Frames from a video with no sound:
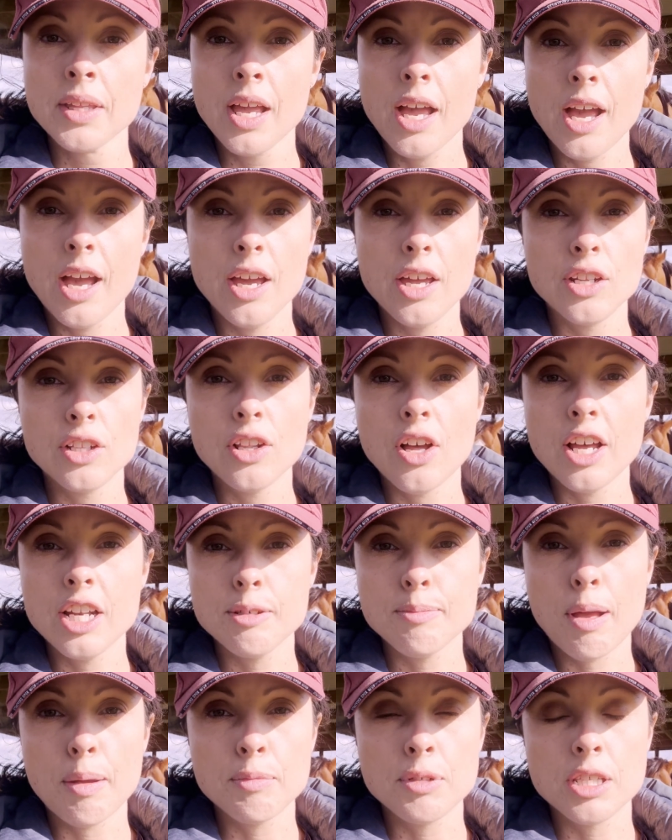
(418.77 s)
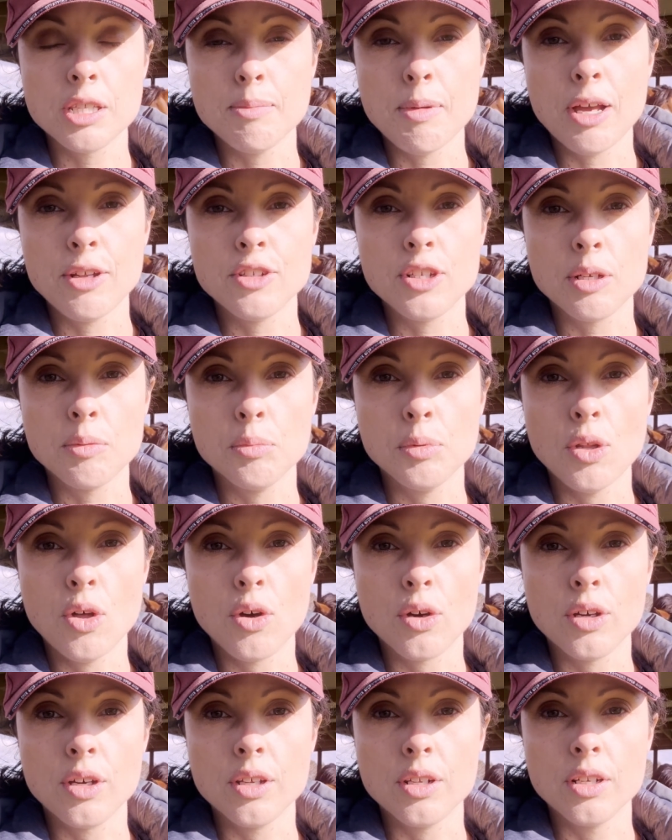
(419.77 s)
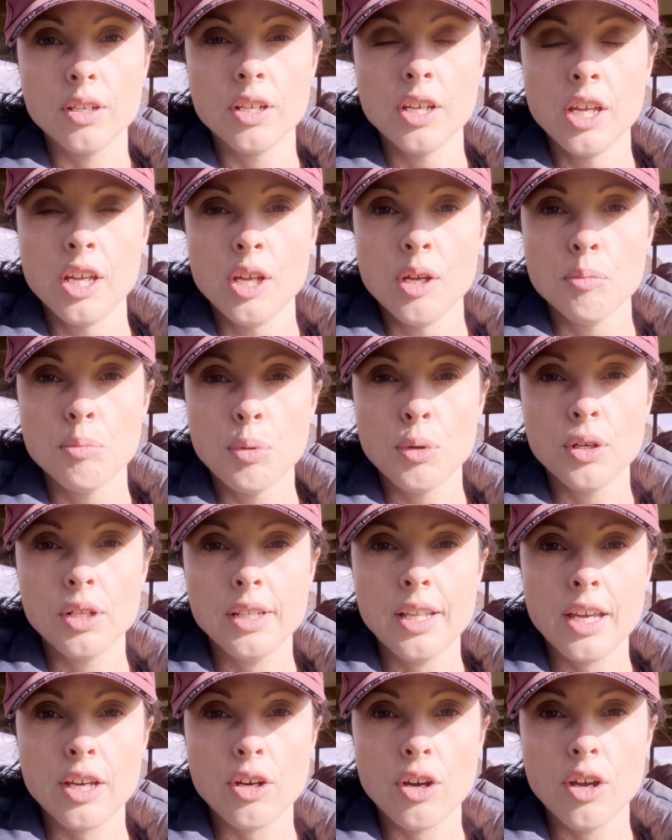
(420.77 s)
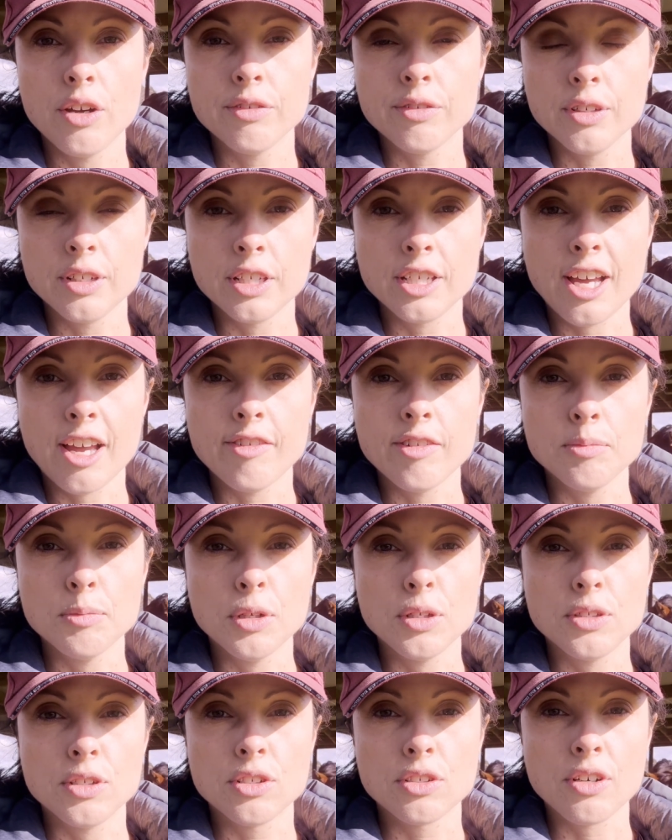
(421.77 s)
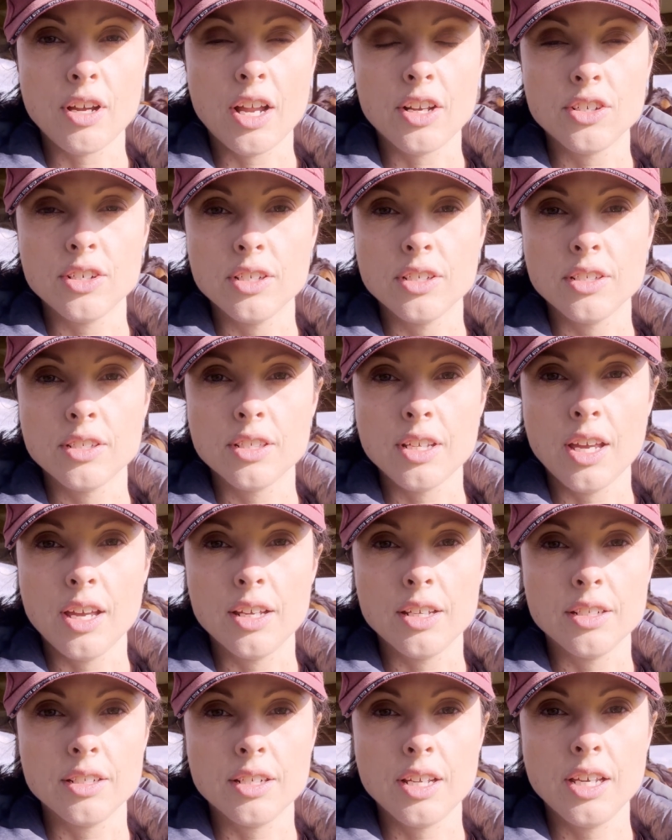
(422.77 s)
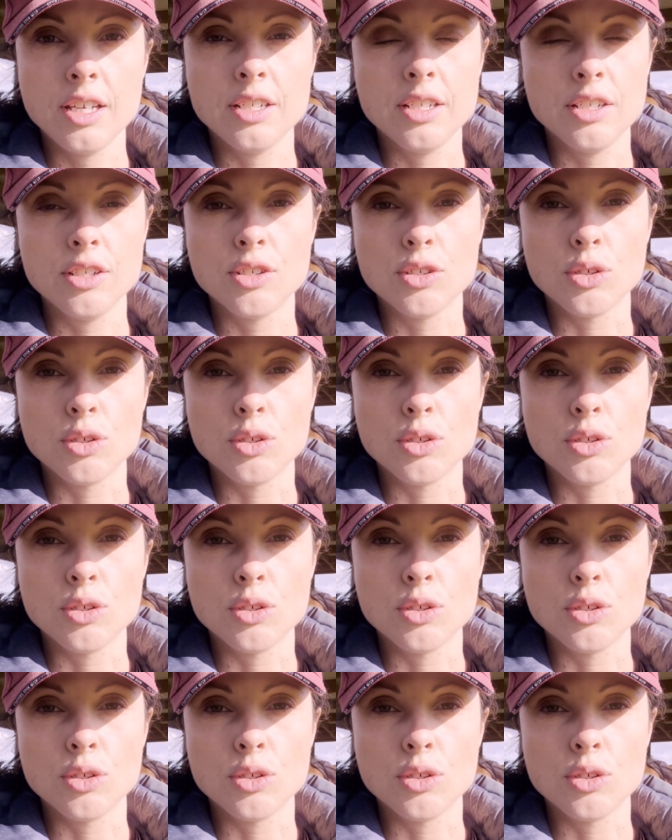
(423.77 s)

and lined him up to the mounting block and put a leg over and gave him lots of scratches, and he did